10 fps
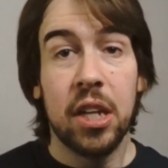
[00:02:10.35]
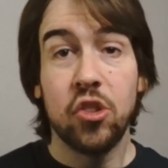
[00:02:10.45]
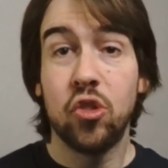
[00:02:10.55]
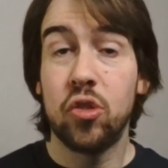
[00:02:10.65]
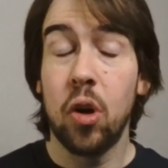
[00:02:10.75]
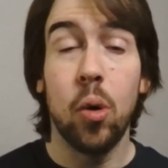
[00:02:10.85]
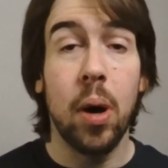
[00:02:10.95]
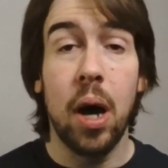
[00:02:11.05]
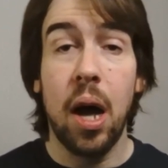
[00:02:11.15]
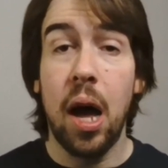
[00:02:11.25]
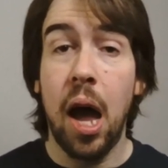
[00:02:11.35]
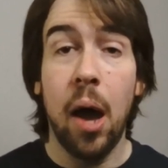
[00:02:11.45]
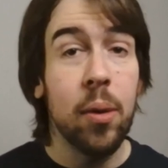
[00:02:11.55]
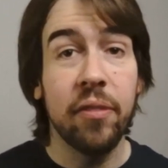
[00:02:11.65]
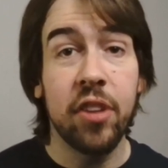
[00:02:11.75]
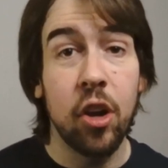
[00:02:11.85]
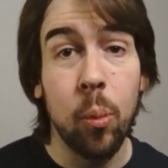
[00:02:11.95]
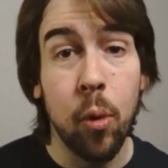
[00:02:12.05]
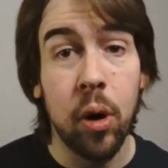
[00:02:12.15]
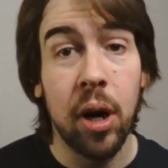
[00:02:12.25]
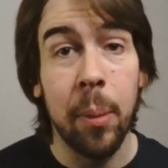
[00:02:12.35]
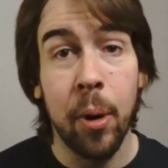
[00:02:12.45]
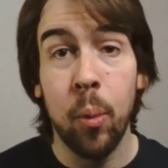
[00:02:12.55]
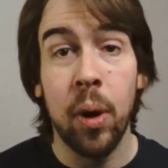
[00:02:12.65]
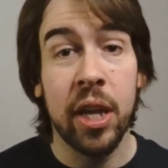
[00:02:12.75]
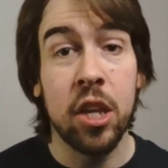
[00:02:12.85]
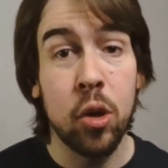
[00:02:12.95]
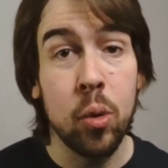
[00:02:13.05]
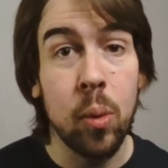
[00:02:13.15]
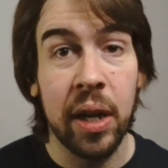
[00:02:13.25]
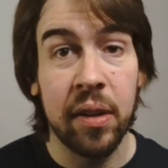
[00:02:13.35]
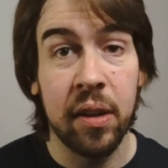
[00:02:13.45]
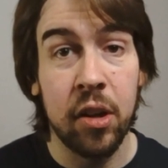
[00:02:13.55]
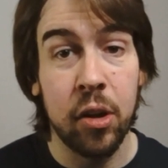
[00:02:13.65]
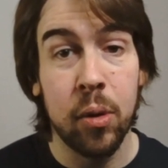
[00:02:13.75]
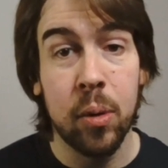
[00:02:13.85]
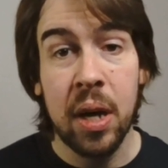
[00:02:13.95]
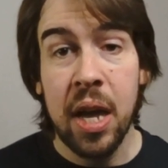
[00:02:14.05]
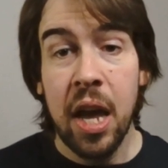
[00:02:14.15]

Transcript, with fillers: So I would love to know more about what you want to do.